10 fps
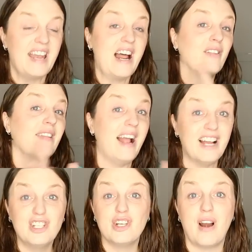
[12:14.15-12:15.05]
Now
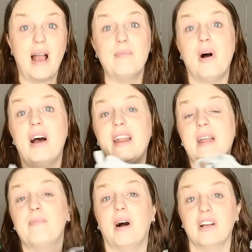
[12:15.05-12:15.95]
last year I bought
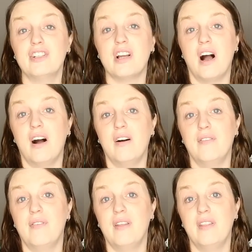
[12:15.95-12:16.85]
a bunch
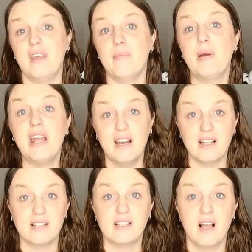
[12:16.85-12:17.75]
of the
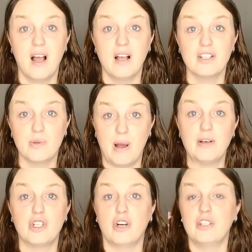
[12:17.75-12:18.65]
Peanuts
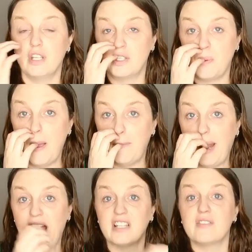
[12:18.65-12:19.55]
sweatshirts and
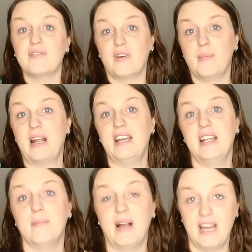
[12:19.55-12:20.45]
sweatpants for my,
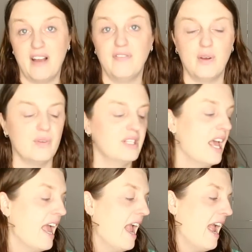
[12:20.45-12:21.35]
ne my nephews.
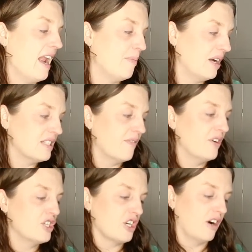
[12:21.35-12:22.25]
And I bought some
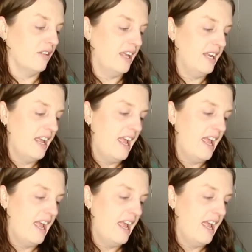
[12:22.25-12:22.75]
for Charlotte.